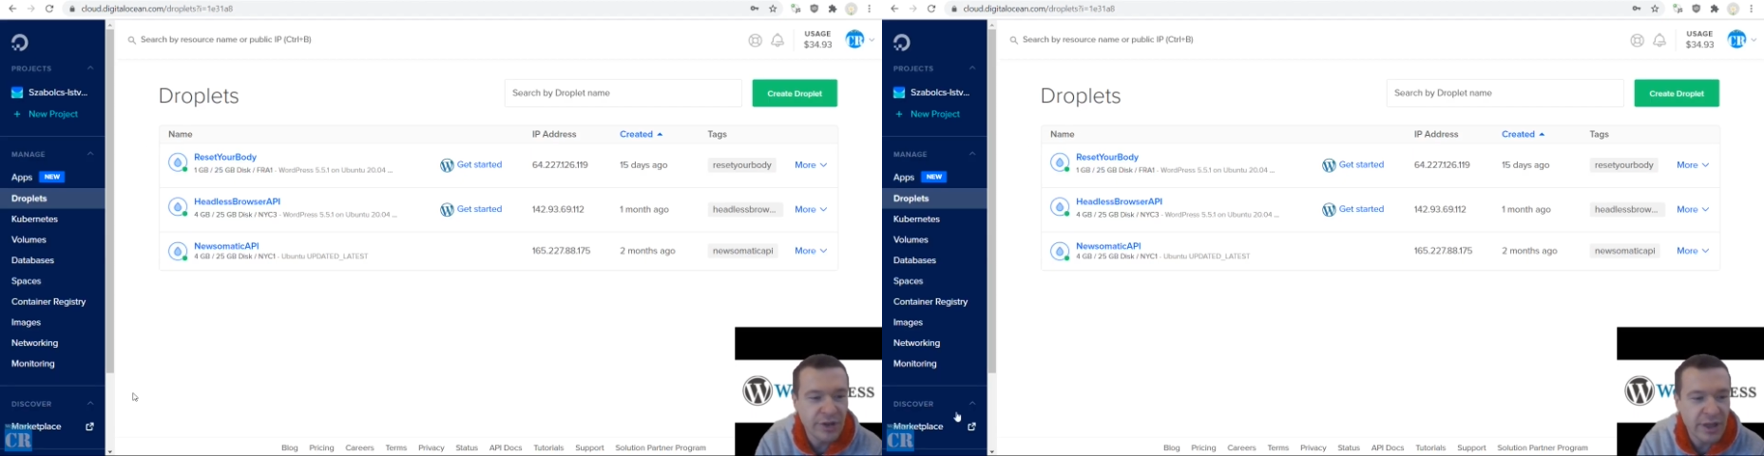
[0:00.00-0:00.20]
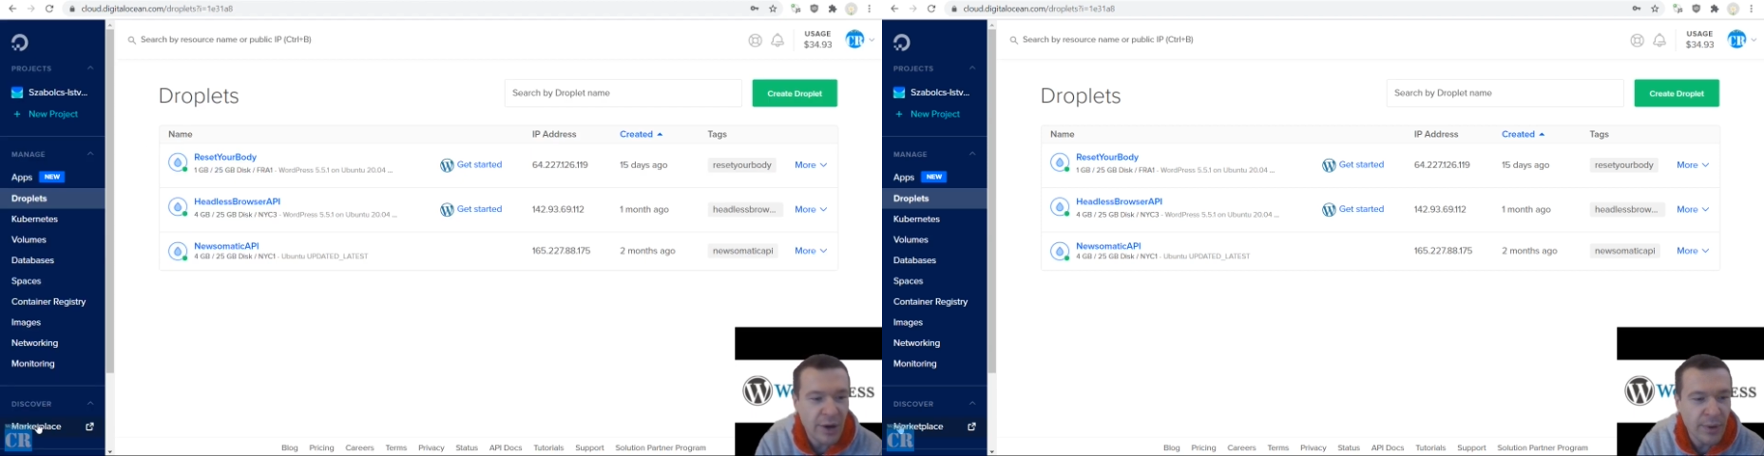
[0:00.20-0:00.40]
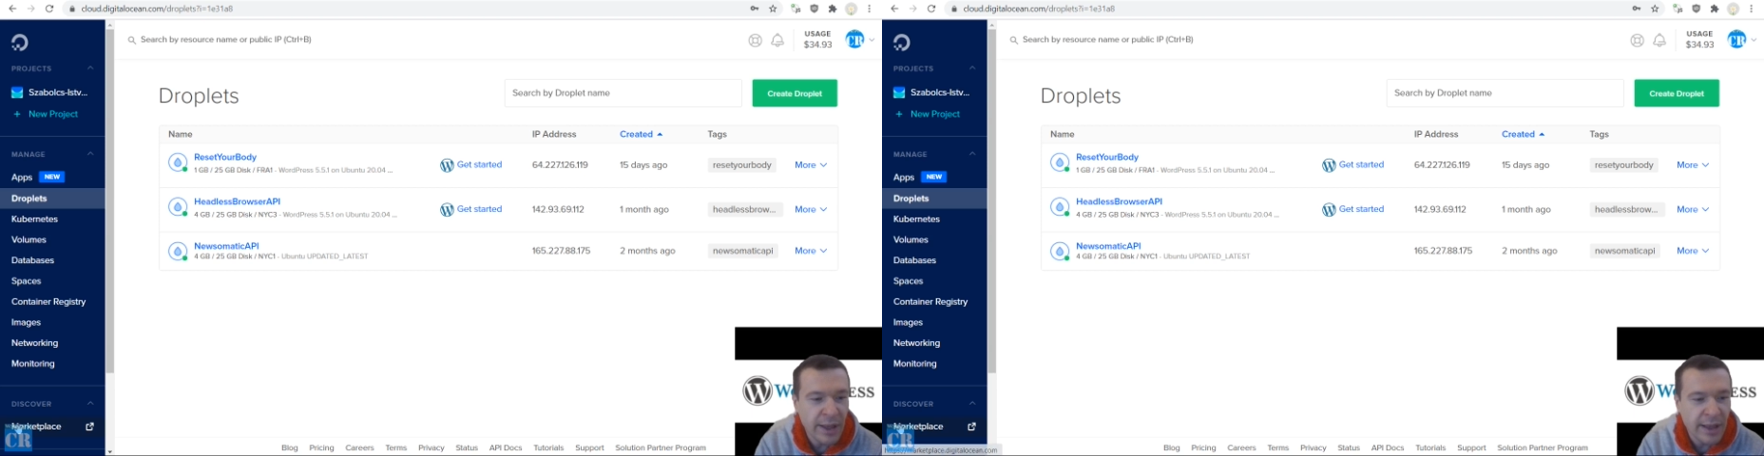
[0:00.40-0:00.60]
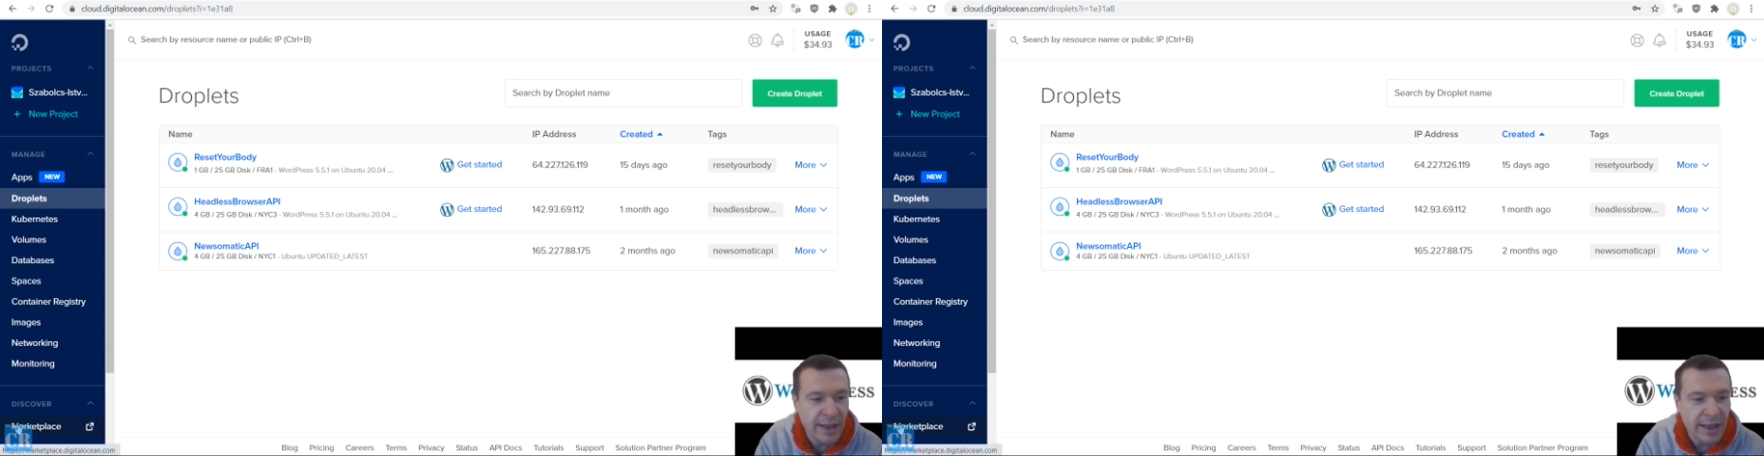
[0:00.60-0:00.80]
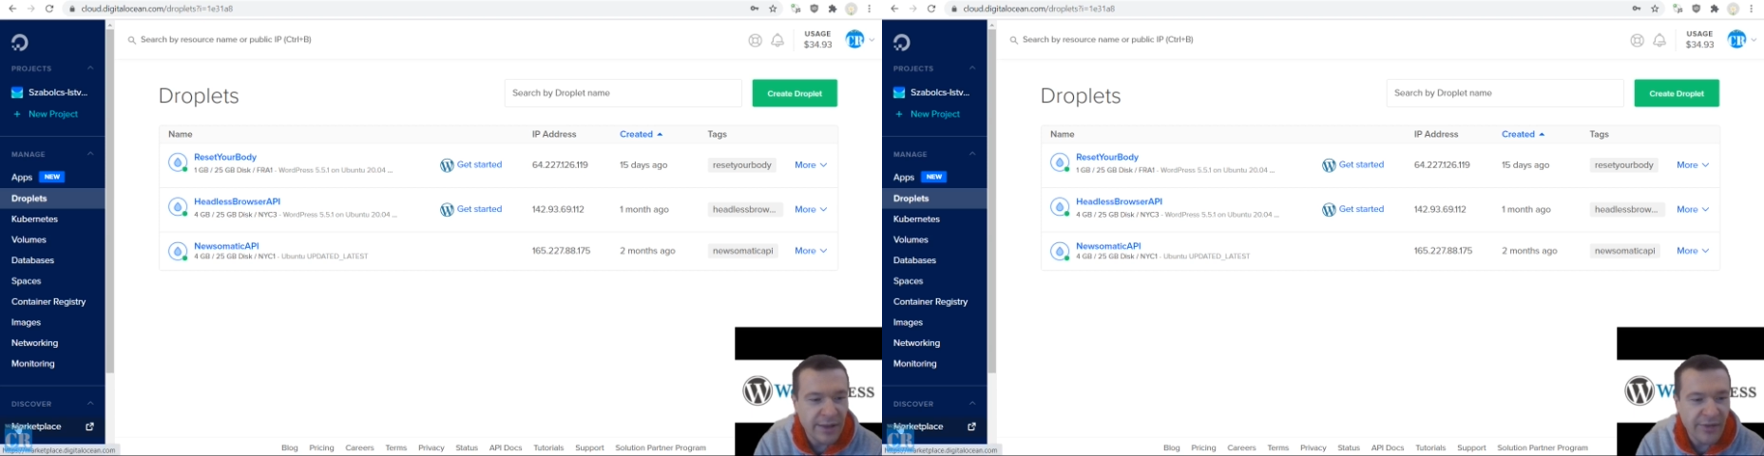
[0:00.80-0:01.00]
now
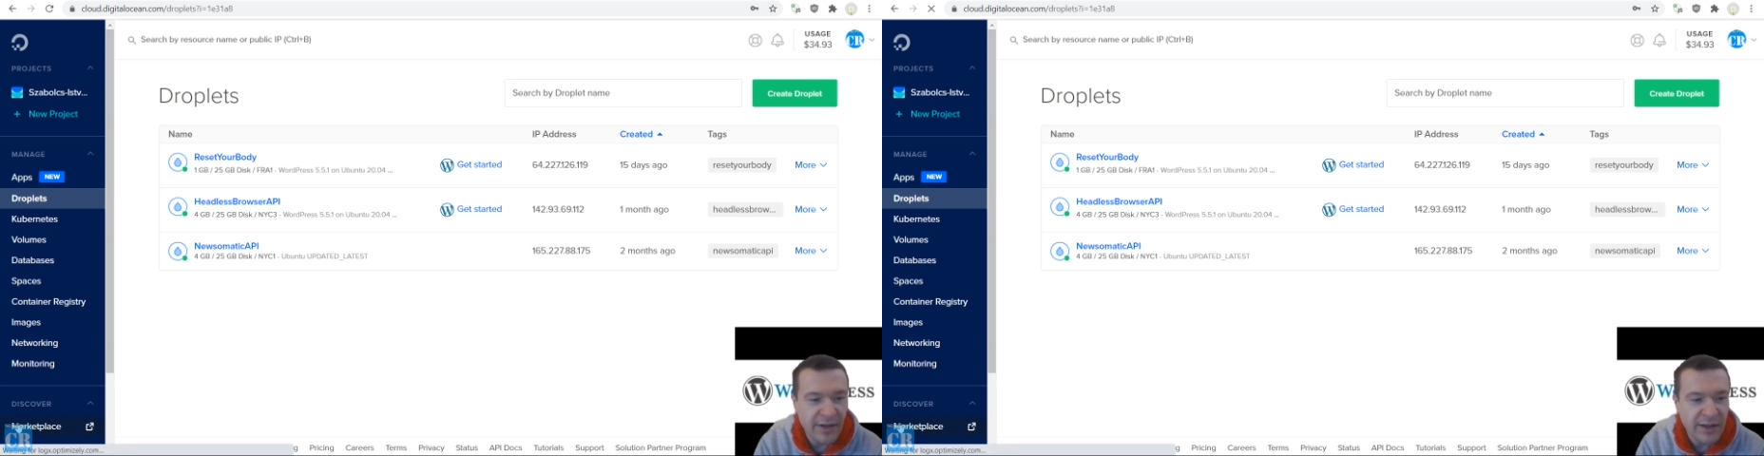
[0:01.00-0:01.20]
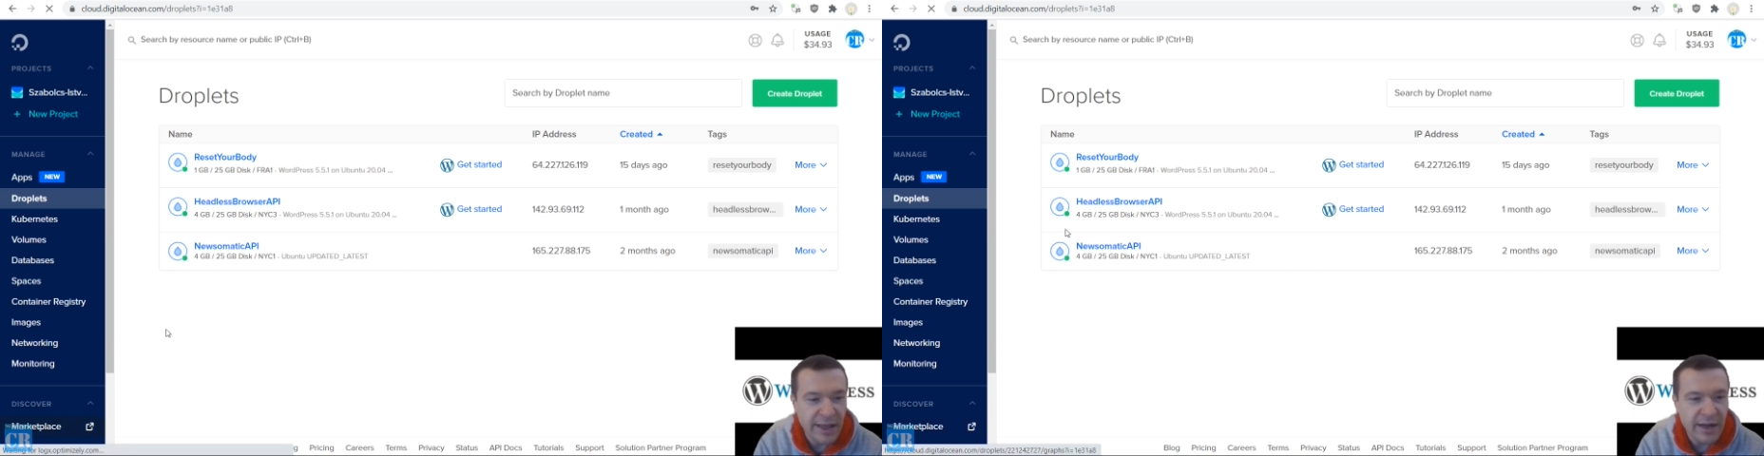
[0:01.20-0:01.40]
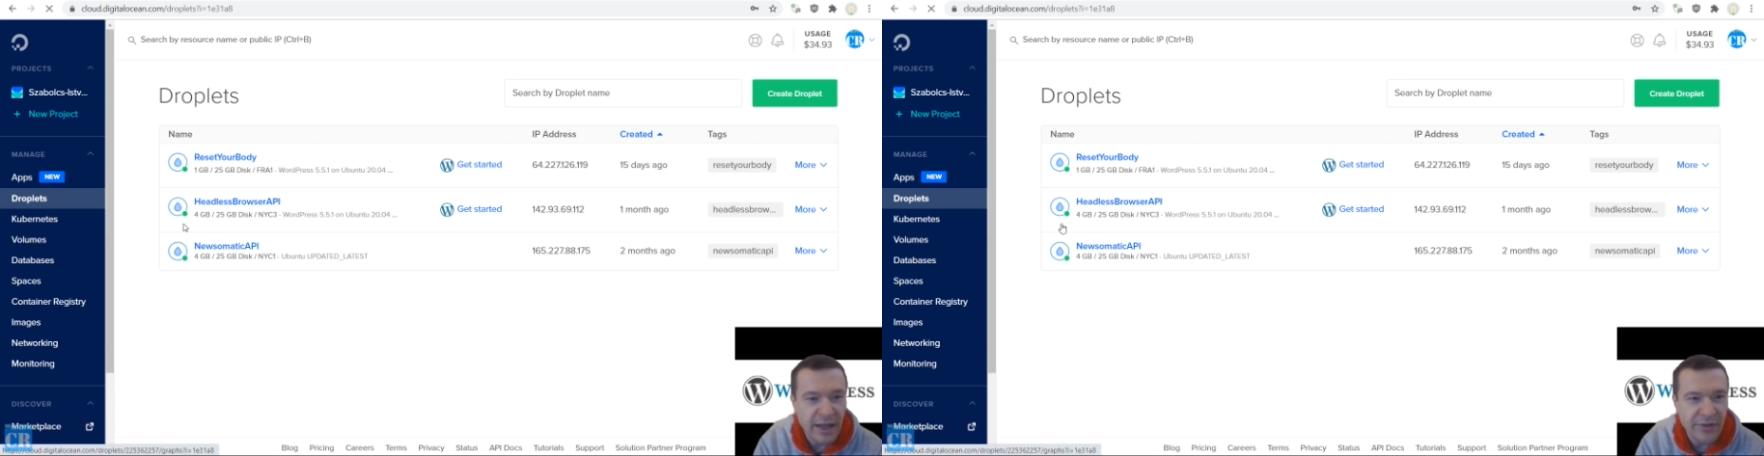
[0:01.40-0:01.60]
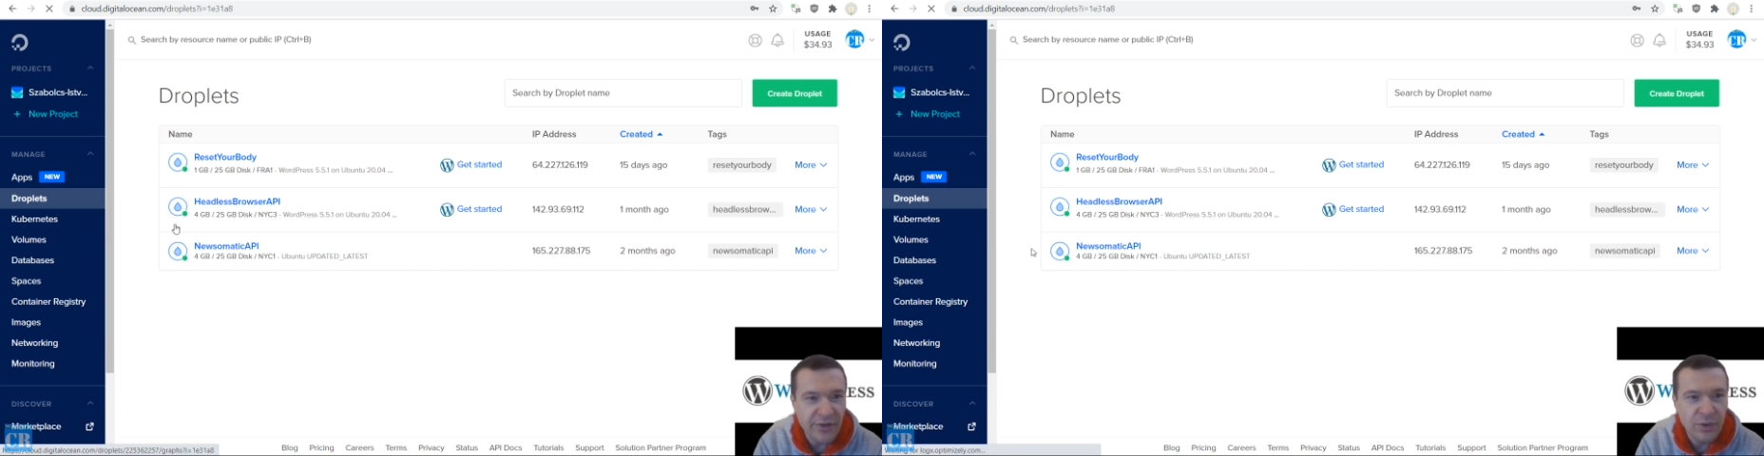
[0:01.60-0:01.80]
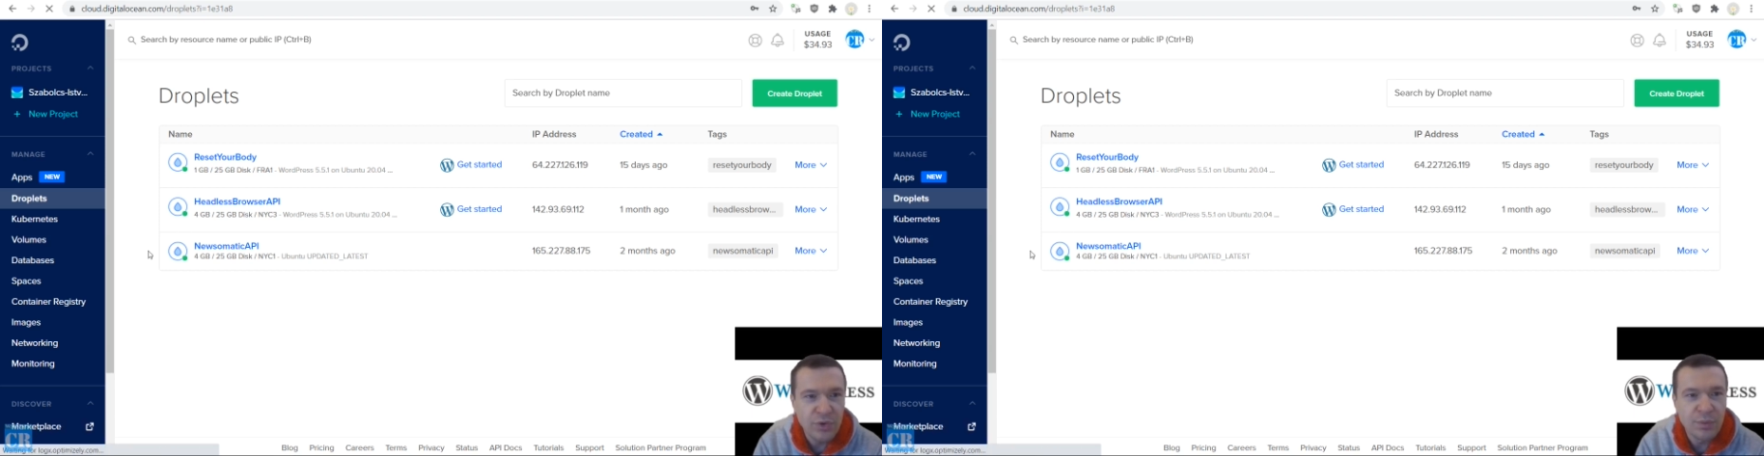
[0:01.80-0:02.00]
and let's go